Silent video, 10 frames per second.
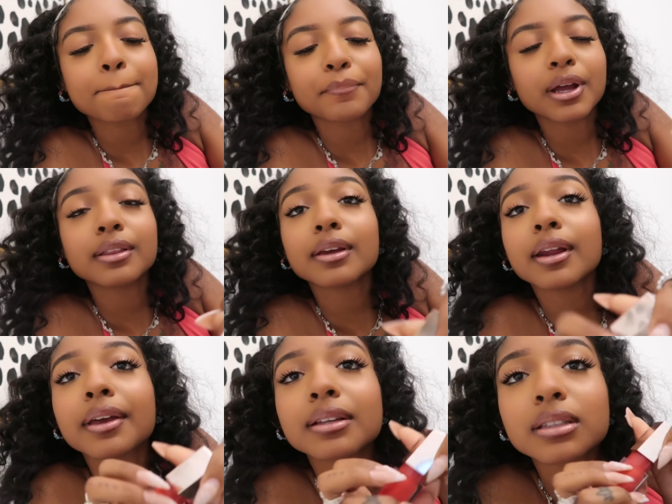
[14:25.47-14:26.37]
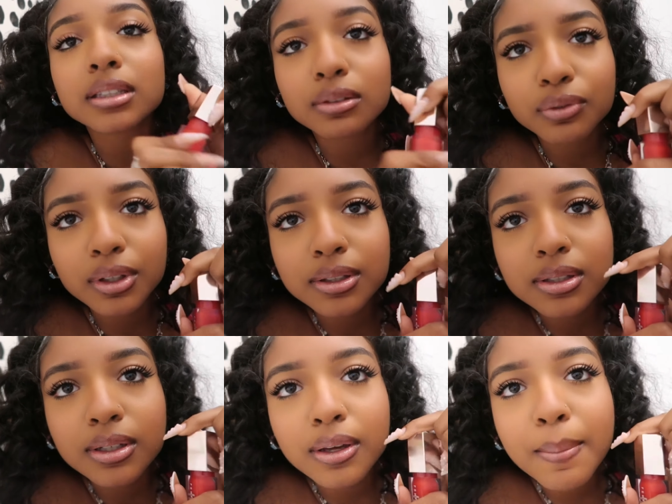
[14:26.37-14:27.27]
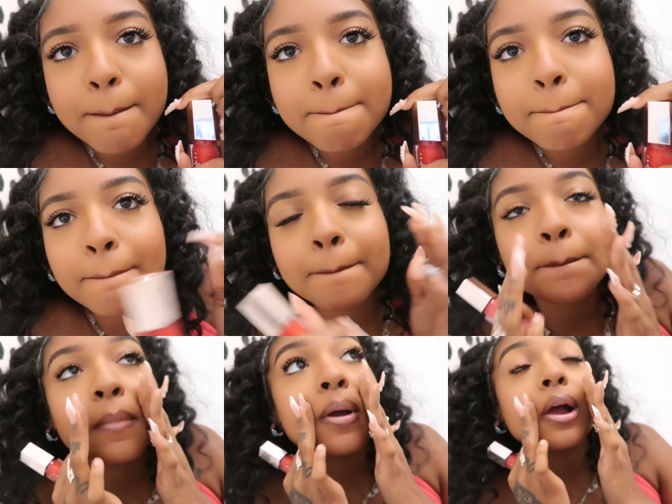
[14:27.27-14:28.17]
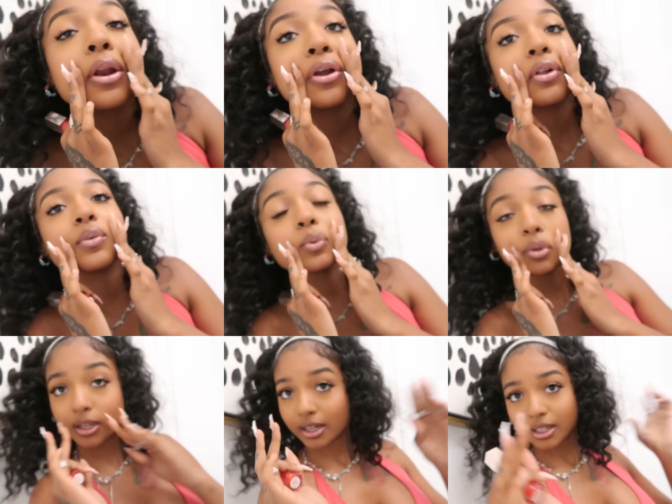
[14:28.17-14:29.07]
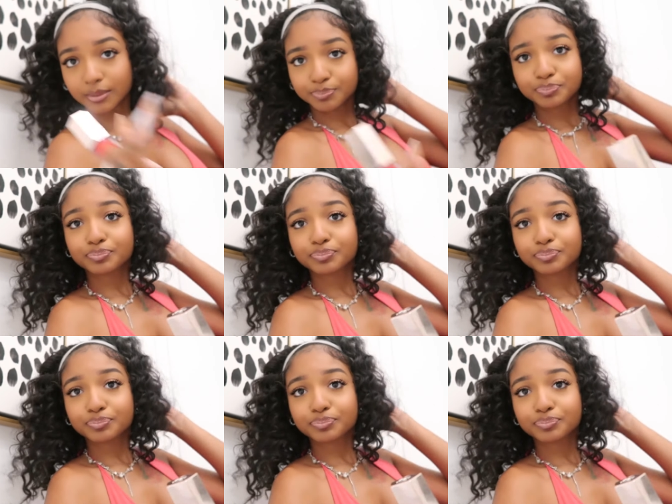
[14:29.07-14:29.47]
And then I get this Fenty be out anytime. No, dirty.